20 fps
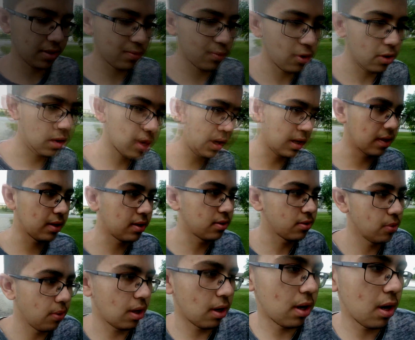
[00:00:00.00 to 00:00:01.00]
just walking
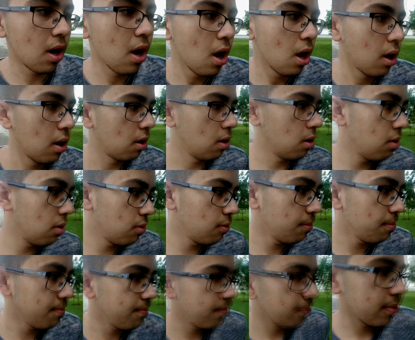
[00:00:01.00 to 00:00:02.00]
to our
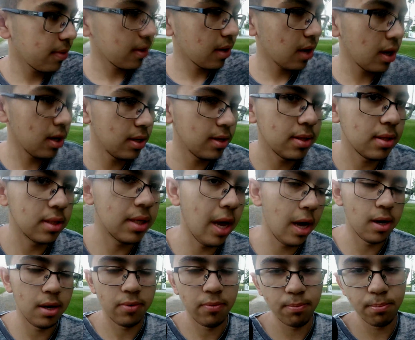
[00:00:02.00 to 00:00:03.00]
home. And it's,
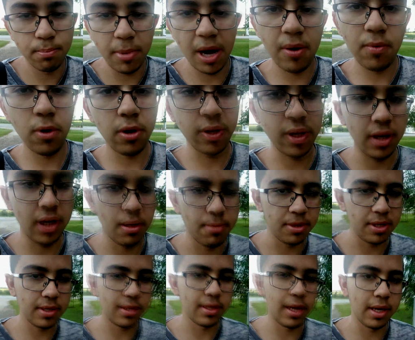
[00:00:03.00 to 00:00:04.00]
yeah, by walking I
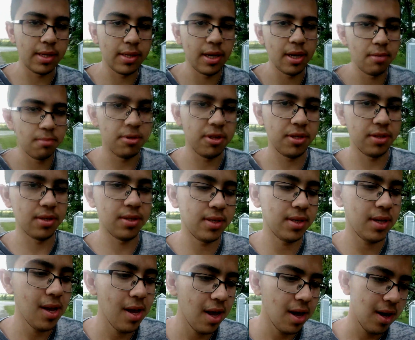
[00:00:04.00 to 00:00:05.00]
mean it's like 10
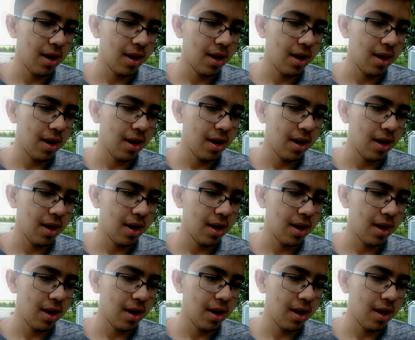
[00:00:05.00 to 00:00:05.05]
meters.